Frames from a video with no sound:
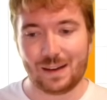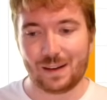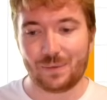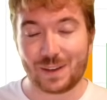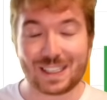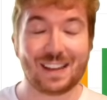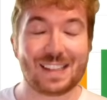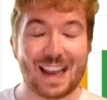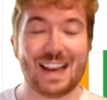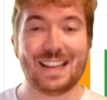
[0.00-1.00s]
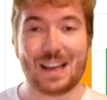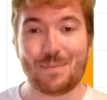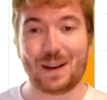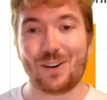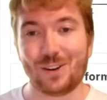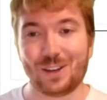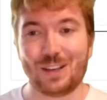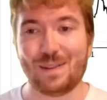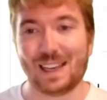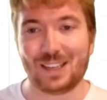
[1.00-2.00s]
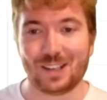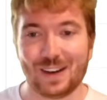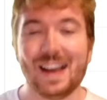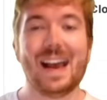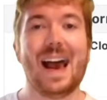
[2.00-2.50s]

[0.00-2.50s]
facilitate their Bitcoin accumulation.